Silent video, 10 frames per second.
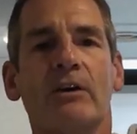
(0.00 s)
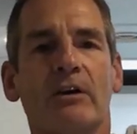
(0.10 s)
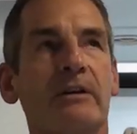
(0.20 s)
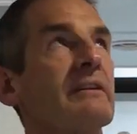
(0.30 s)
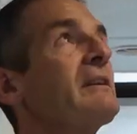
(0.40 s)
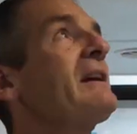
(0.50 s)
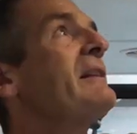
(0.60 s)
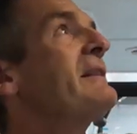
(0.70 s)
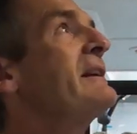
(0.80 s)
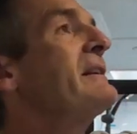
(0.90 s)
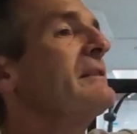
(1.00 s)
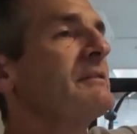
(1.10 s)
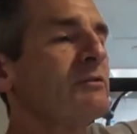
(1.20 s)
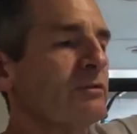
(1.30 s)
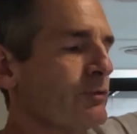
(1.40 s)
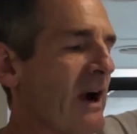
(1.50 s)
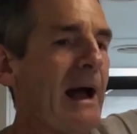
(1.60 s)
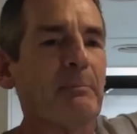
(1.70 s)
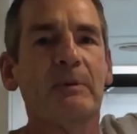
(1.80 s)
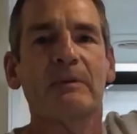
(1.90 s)
heard the
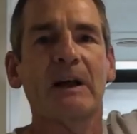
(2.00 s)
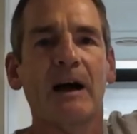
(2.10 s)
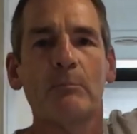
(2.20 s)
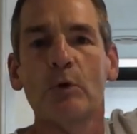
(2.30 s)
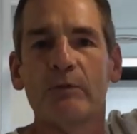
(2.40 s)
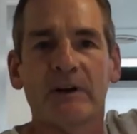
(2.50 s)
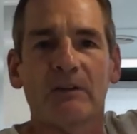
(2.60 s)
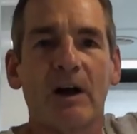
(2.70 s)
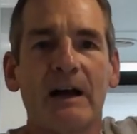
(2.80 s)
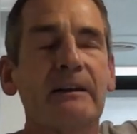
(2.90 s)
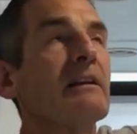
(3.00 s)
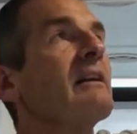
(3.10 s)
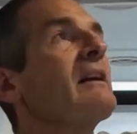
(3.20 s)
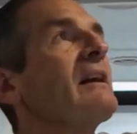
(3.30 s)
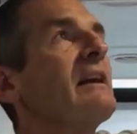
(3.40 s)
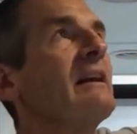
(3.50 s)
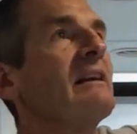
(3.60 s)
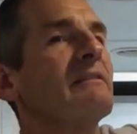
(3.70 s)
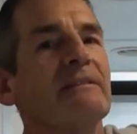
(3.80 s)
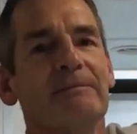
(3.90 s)
trap moving a lot,
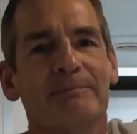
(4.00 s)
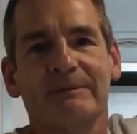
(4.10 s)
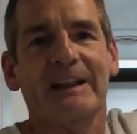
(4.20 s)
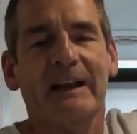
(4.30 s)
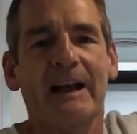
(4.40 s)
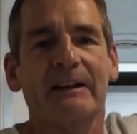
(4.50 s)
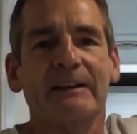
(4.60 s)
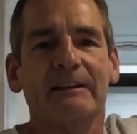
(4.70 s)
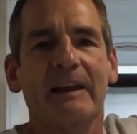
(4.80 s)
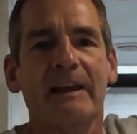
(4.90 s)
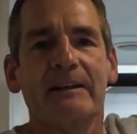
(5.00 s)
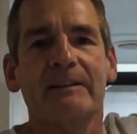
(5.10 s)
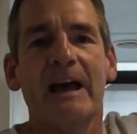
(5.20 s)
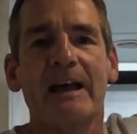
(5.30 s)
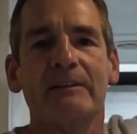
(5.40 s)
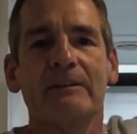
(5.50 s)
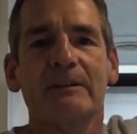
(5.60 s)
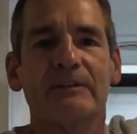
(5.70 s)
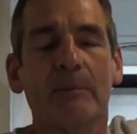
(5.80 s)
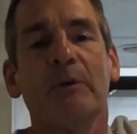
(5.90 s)
and that kind of indicated that
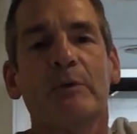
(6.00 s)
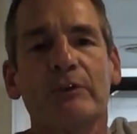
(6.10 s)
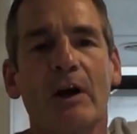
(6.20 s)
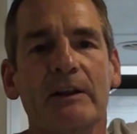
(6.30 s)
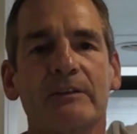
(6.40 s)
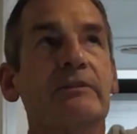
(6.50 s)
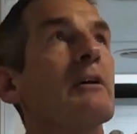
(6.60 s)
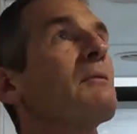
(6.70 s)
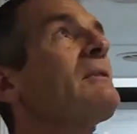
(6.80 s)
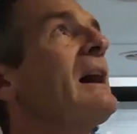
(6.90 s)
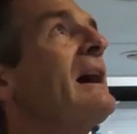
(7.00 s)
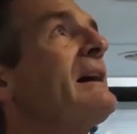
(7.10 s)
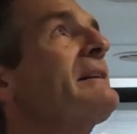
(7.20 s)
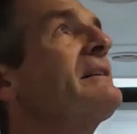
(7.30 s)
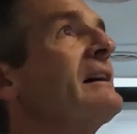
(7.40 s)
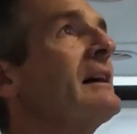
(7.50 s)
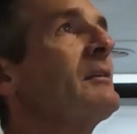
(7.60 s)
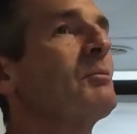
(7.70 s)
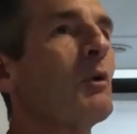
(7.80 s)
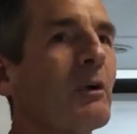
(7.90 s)
something was on it. So I
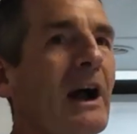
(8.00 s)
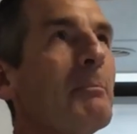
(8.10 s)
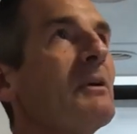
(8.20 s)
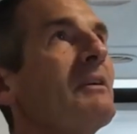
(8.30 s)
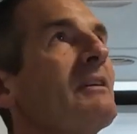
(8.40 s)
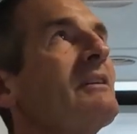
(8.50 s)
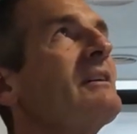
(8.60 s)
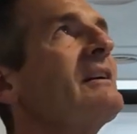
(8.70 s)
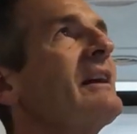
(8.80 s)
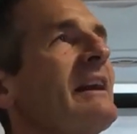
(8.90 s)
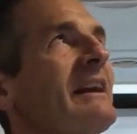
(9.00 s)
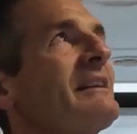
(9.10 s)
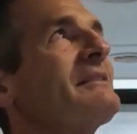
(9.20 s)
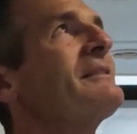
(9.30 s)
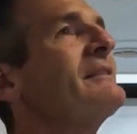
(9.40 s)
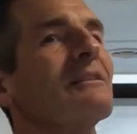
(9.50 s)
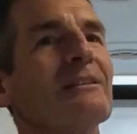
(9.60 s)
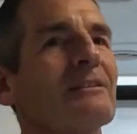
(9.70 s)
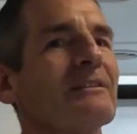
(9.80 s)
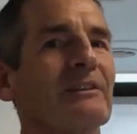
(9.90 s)
woke up, and
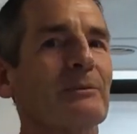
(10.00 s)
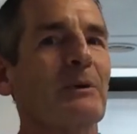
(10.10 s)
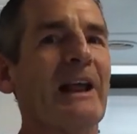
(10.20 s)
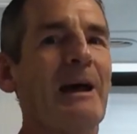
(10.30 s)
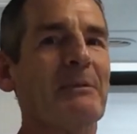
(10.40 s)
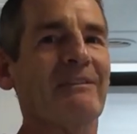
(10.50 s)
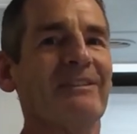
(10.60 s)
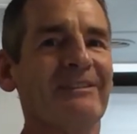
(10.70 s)
this is what happened.